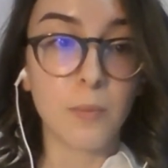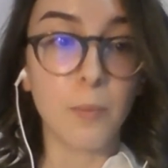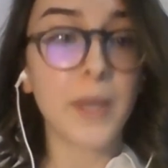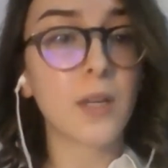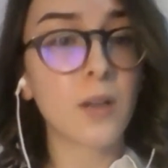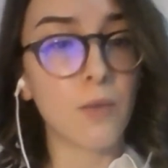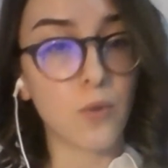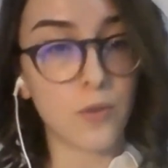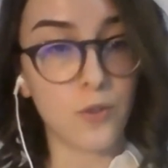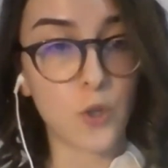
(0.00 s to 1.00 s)
making up
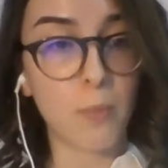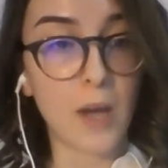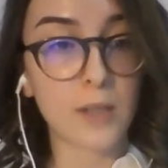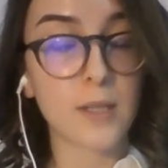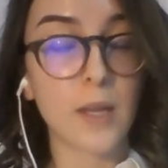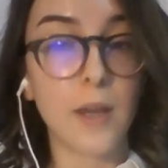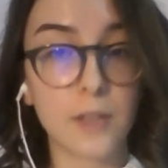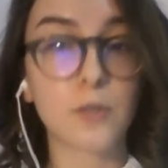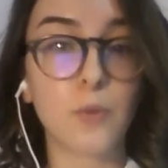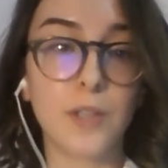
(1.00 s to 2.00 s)
for the drawbacks,
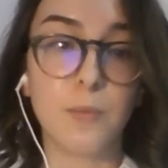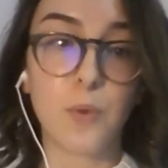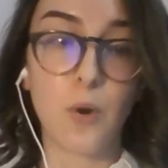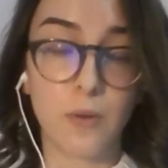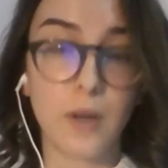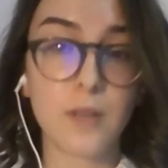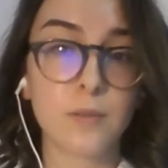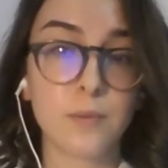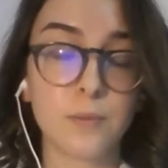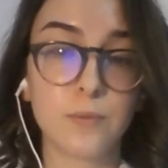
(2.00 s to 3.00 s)
and creating progress.